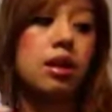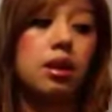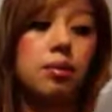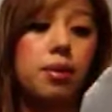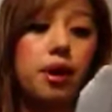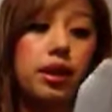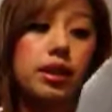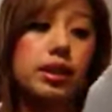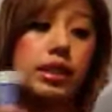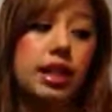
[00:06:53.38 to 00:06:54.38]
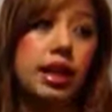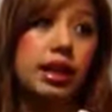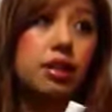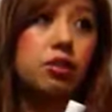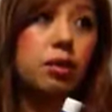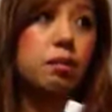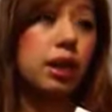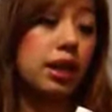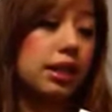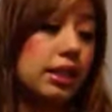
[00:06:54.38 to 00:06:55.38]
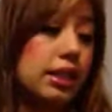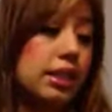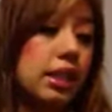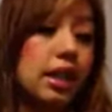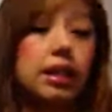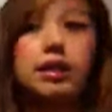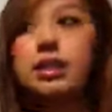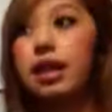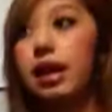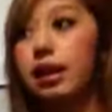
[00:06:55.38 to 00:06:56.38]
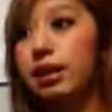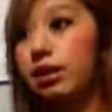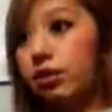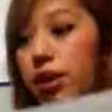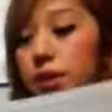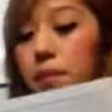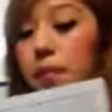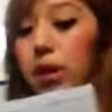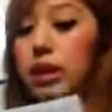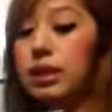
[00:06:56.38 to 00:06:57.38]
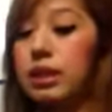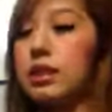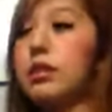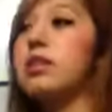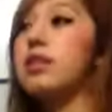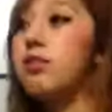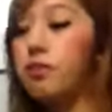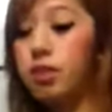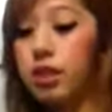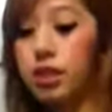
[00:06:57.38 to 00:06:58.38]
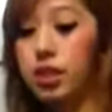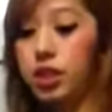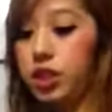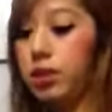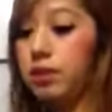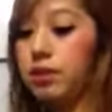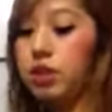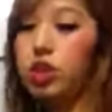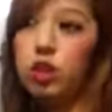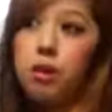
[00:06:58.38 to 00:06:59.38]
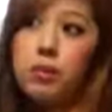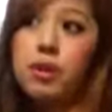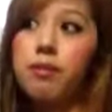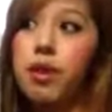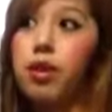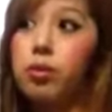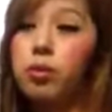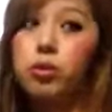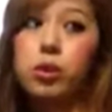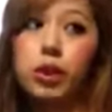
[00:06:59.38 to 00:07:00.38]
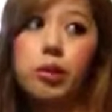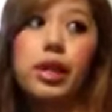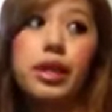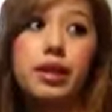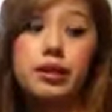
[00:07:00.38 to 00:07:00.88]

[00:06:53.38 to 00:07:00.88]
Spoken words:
They bought the TI-83 Plus and the TI-83 Plus Silver Edition. So how many variables will you need?